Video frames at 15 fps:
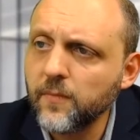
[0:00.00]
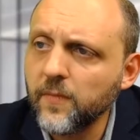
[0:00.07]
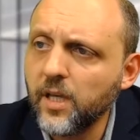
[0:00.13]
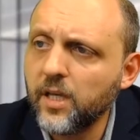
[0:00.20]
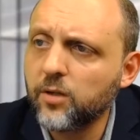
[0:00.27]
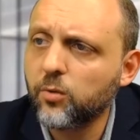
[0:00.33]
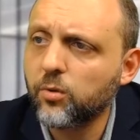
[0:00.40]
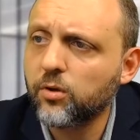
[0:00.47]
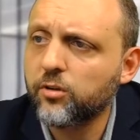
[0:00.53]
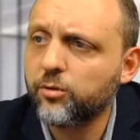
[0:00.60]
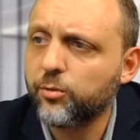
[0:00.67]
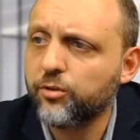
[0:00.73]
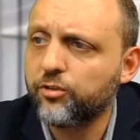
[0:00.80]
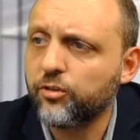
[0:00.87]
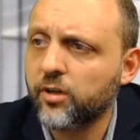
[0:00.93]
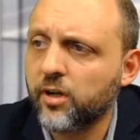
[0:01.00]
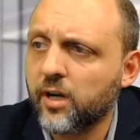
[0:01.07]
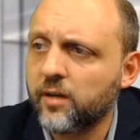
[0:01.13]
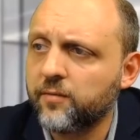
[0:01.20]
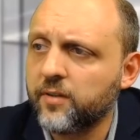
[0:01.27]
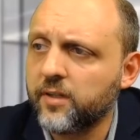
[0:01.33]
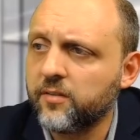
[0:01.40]
in order to ensure
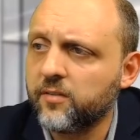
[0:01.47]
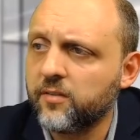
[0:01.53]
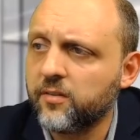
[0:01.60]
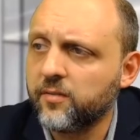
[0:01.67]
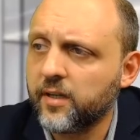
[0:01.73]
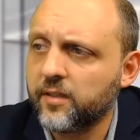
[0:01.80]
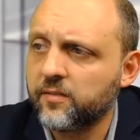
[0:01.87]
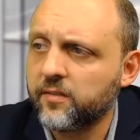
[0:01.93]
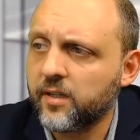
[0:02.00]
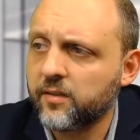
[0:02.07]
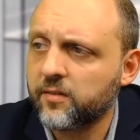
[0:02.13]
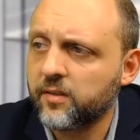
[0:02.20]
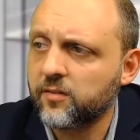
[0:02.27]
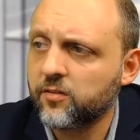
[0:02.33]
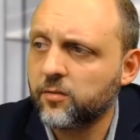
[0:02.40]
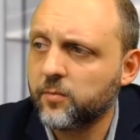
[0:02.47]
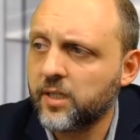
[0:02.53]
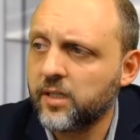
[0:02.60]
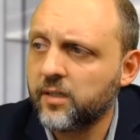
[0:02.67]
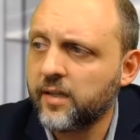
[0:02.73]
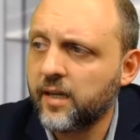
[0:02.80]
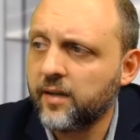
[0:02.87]
confidence in device testing
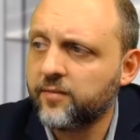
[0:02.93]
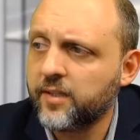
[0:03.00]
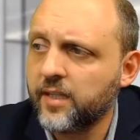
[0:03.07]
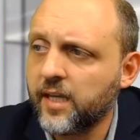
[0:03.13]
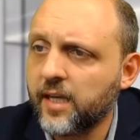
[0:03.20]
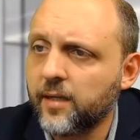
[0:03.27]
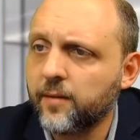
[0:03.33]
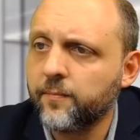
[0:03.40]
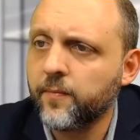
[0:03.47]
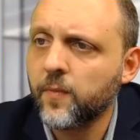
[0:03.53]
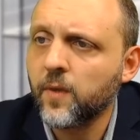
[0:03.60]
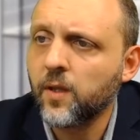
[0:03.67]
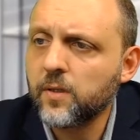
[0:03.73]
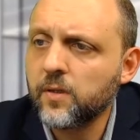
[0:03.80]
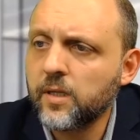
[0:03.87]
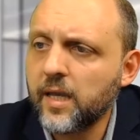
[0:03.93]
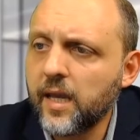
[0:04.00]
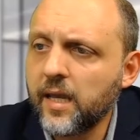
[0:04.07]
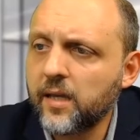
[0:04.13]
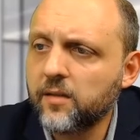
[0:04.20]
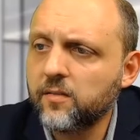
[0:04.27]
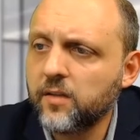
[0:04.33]
submitted to FDA. The
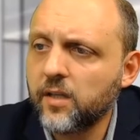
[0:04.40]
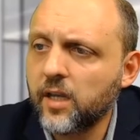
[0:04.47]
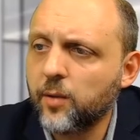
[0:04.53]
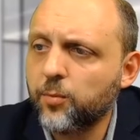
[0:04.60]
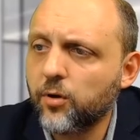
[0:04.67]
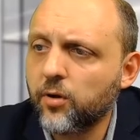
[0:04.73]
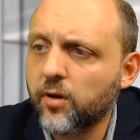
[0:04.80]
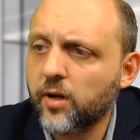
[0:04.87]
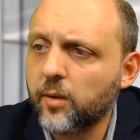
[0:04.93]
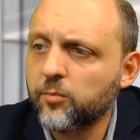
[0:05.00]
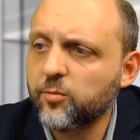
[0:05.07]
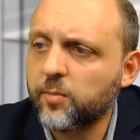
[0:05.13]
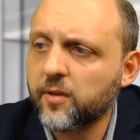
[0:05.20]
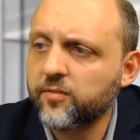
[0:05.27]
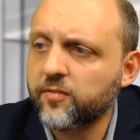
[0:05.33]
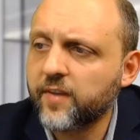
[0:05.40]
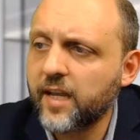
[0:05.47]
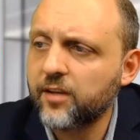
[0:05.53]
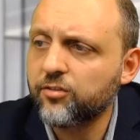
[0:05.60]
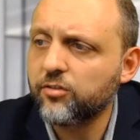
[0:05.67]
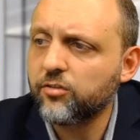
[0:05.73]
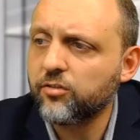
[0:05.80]
ASCA program
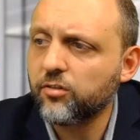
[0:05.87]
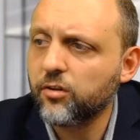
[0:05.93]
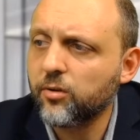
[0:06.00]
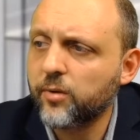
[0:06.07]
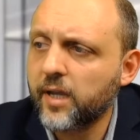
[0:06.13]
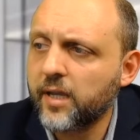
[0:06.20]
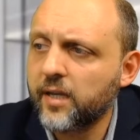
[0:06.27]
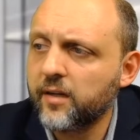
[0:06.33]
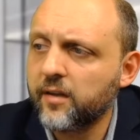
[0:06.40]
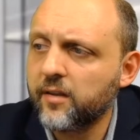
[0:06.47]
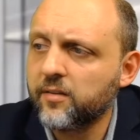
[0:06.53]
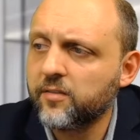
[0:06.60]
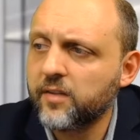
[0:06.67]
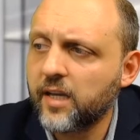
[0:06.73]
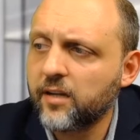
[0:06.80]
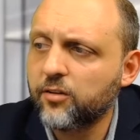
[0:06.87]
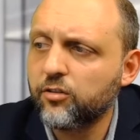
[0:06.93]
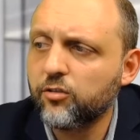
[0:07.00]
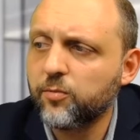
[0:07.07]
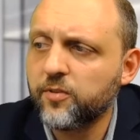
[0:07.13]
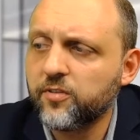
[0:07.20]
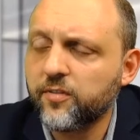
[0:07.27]
specifications are located in the
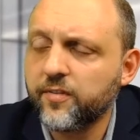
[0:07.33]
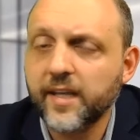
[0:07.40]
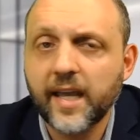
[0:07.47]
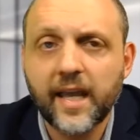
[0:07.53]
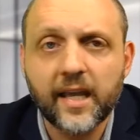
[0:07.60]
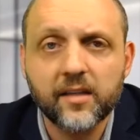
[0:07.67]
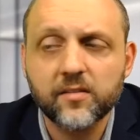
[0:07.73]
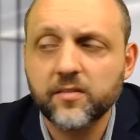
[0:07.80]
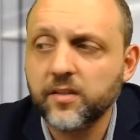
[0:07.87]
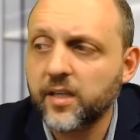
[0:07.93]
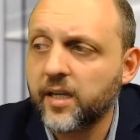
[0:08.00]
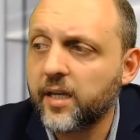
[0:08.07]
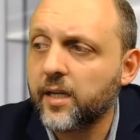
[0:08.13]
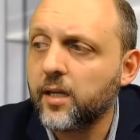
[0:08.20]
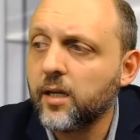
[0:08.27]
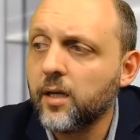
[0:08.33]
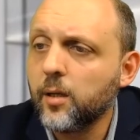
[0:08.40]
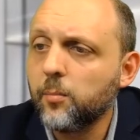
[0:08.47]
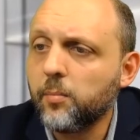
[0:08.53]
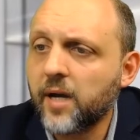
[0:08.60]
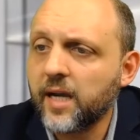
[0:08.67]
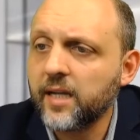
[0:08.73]
standard-specific ASCA
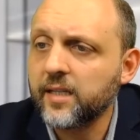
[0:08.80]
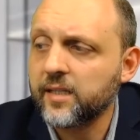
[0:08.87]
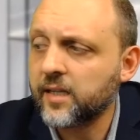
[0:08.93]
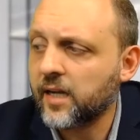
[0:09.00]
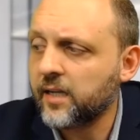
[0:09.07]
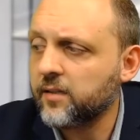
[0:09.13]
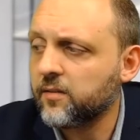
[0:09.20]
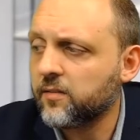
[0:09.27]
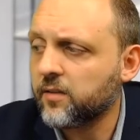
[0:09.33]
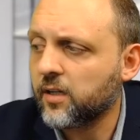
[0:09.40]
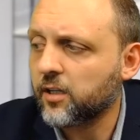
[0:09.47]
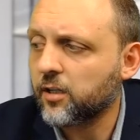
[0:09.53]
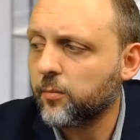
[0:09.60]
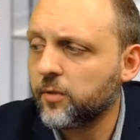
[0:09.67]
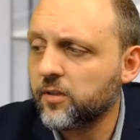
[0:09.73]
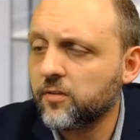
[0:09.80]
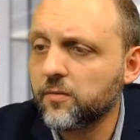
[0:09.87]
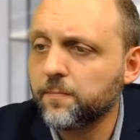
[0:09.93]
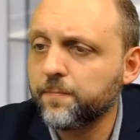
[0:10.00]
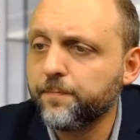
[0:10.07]
Pilot guidance documents.